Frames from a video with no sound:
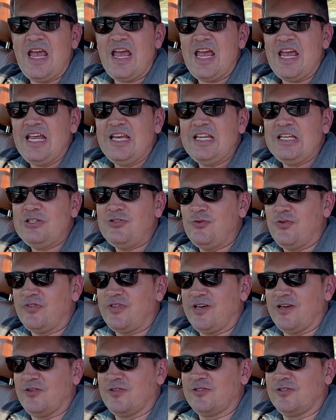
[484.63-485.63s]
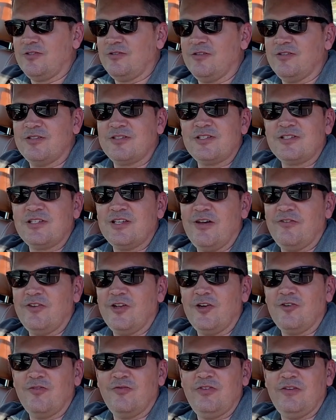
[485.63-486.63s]

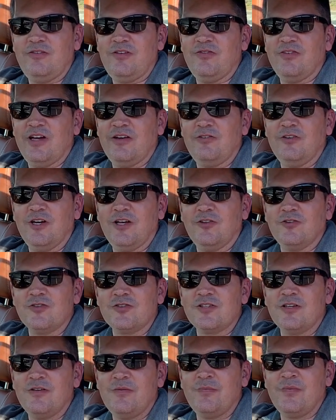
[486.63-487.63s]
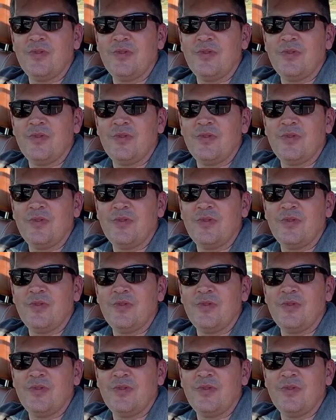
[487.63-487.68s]
$82,755.